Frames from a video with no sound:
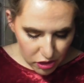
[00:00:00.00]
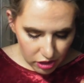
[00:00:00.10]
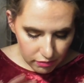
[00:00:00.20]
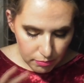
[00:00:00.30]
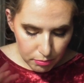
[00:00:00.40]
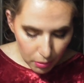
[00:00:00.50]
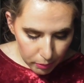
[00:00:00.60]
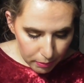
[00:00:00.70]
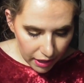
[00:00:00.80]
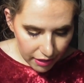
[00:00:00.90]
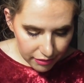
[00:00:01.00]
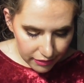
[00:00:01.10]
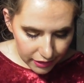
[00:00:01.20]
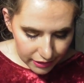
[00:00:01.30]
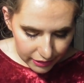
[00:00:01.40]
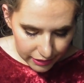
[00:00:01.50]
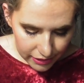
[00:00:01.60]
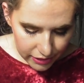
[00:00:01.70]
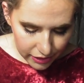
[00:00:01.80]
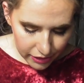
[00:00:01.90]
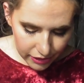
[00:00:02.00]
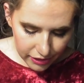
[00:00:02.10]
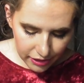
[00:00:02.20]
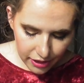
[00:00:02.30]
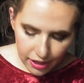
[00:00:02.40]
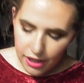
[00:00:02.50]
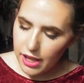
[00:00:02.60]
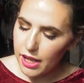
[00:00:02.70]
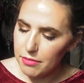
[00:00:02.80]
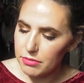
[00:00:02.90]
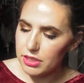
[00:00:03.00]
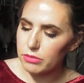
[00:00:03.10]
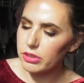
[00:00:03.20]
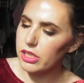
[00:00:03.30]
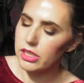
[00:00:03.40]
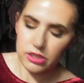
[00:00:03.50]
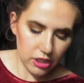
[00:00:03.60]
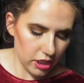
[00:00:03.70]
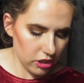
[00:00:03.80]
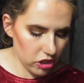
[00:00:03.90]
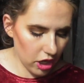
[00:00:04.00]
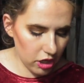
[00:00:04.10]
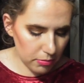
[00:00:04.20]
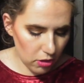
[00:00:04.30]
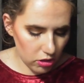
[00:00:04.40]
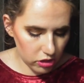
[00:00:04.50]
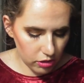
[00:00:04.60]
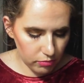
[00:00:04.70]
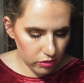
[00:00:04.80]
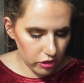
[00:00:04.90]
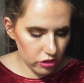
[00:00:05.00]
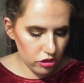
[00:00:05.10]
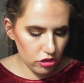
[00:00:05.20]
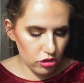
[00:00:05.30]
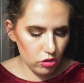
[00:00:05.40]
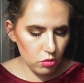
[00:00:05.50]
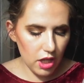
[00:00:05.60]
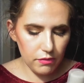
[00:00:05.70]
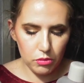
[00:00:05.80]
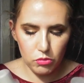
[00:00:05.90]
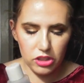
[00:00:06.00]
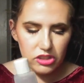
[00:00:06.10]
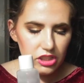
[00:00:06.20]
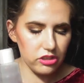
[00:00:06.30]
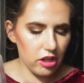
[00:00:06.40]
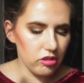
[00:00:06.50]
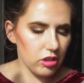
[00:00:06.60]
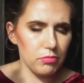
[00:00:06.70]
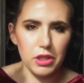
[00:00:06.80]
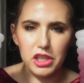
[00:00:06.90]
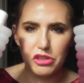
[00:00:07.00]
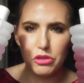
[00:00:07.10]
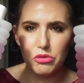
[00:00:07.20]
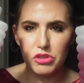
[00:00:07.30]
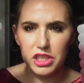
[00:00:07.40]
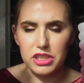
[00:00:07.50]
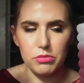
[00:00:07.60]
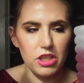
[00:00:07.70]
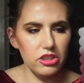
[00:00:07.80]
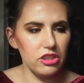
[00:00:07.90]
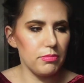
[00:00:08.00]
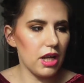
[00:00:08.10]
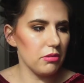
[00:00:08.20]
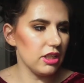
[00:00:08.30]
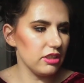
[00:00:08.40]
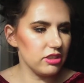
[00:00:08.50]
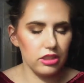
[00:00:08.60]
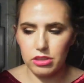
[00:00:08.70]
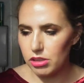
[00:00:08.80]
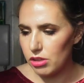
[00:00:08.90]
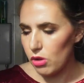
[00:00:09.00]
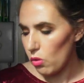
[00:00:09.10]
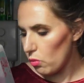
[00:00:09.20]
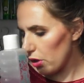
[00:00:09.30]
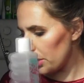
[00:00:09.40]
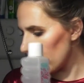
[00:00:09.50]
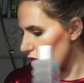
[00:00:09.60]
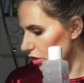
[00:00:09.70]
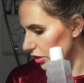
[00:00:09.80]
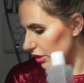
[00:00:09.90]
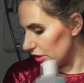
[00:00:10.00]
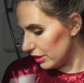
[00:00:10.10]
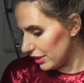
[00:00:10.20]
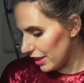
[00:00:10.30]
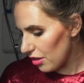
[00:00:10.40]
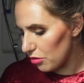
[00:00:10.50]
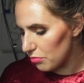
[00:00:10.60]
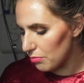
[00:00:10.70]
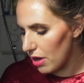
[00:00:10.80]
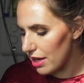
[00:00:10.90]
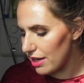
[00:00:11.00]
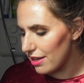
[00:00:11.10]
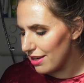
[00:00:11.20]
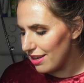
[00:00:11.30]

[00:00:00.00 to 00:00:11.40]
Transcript: bunch of bubble bath in here. This one is the Cherry Blossom. So 2 Avon ones. These are actually pretty new release ones, but I would like to work on cleaning out my